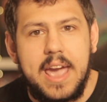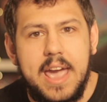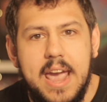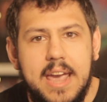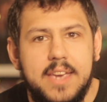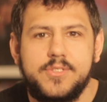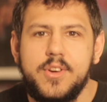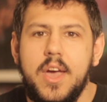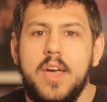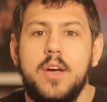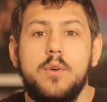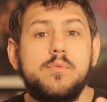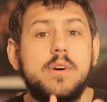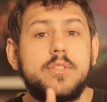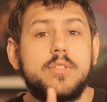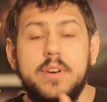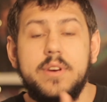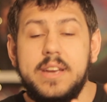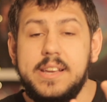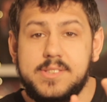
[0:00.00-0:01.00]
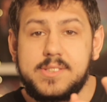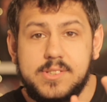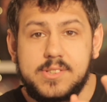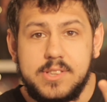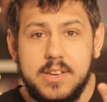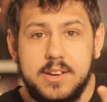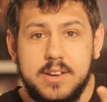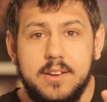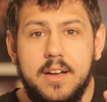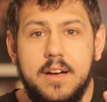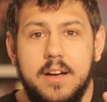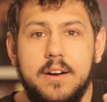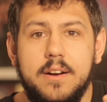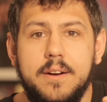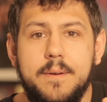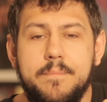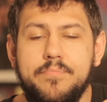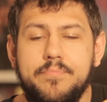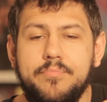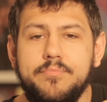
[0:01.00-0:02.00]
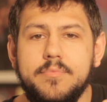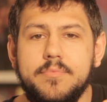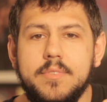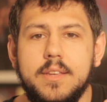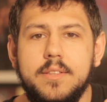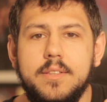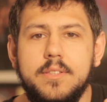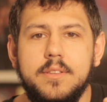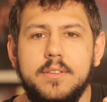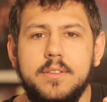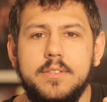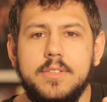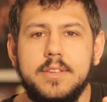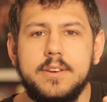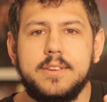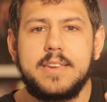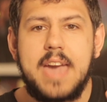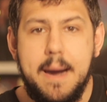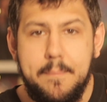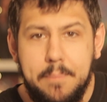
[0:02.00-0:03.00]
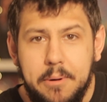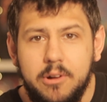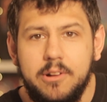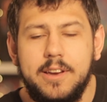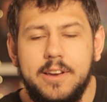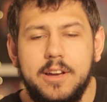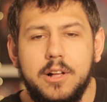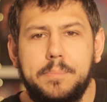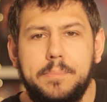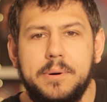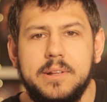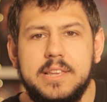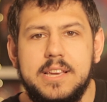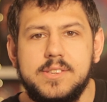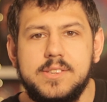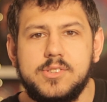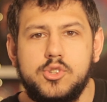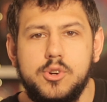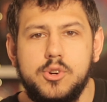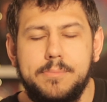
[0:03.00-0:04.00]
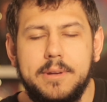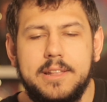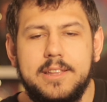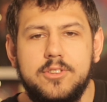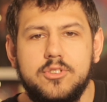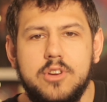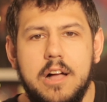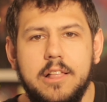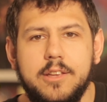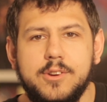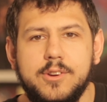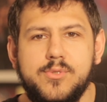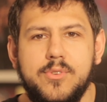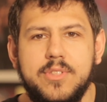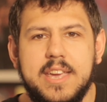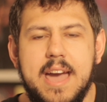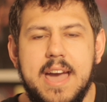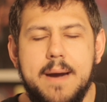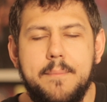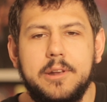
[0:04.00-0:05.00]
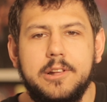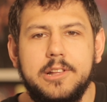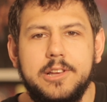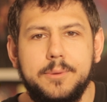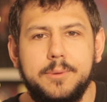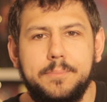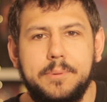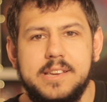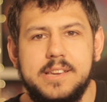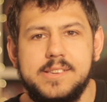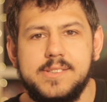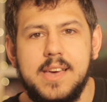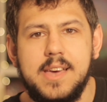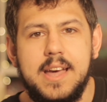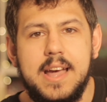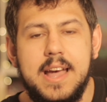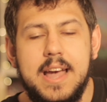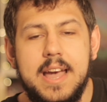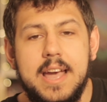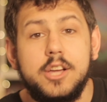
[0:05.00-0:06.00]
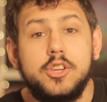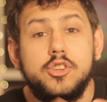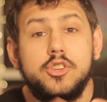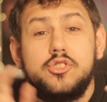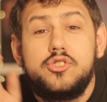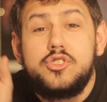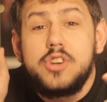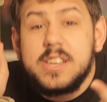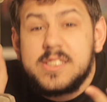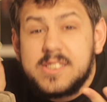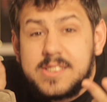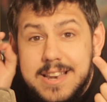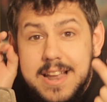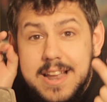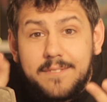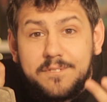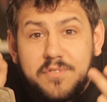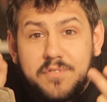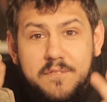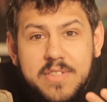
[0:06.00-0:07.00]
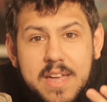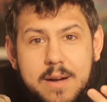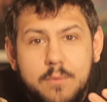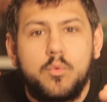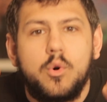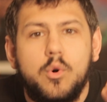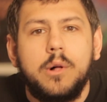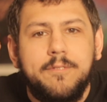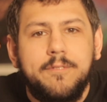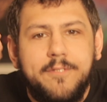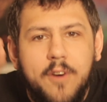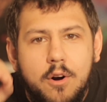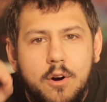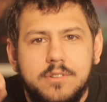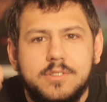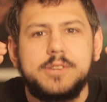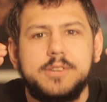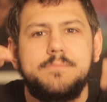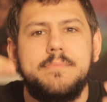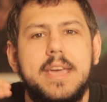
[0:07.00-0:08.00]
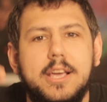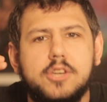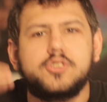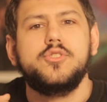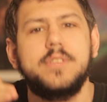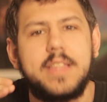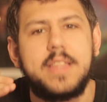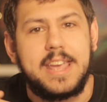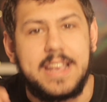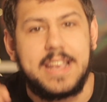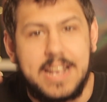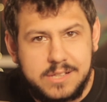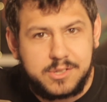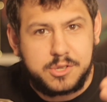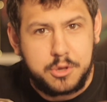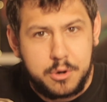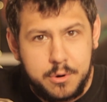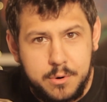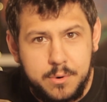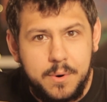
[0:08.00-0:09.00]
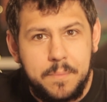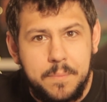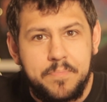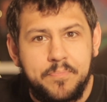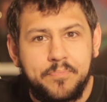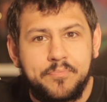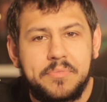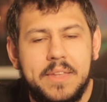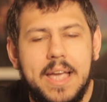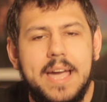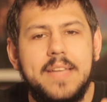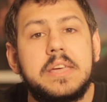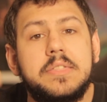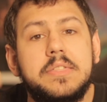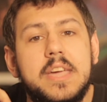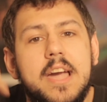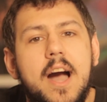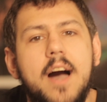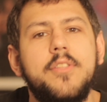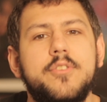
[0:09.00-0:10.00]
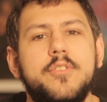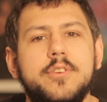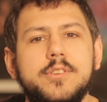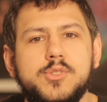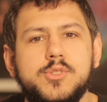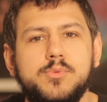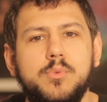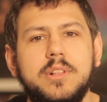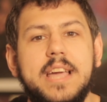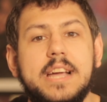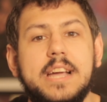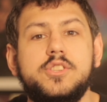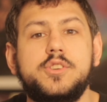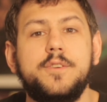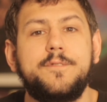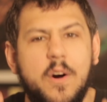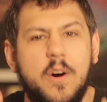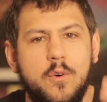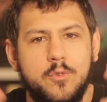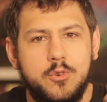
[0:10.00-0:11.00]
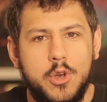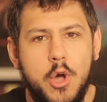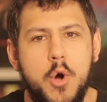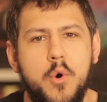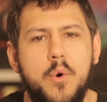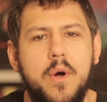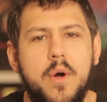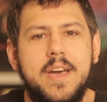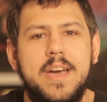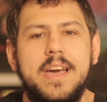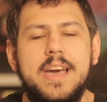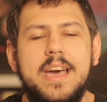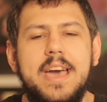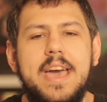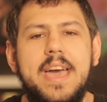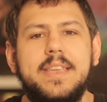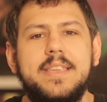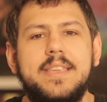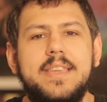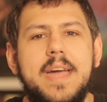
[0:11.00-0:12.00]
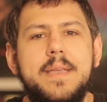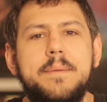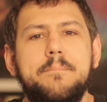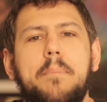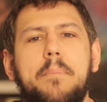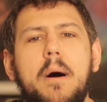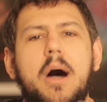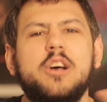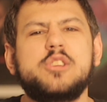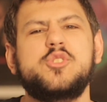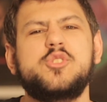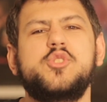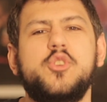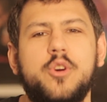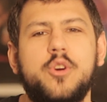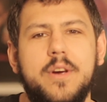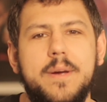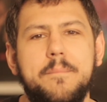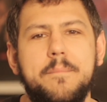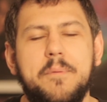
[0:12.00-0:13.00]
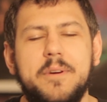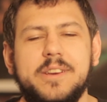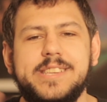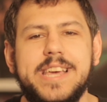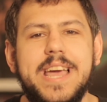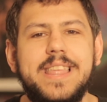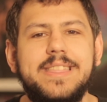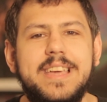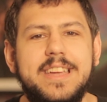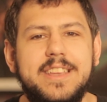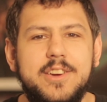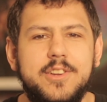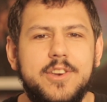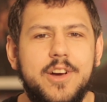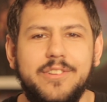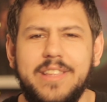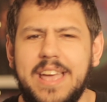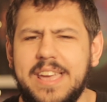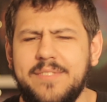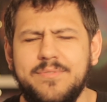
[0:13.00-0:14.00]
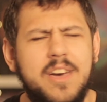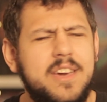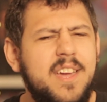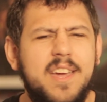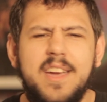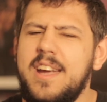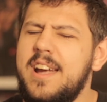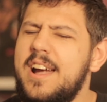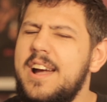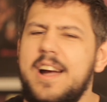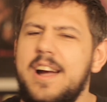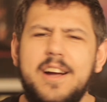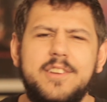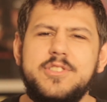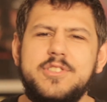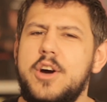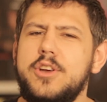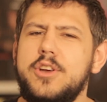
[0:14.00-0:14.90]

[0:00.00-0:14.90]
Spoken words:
aid, whether it's the Capitol Hill Police, $2 billion for the Capitol Hill Police. Just enough of them will vote to make sure that it gets through, and then the others will get to vote no and posture and pretend that, you know, like... No,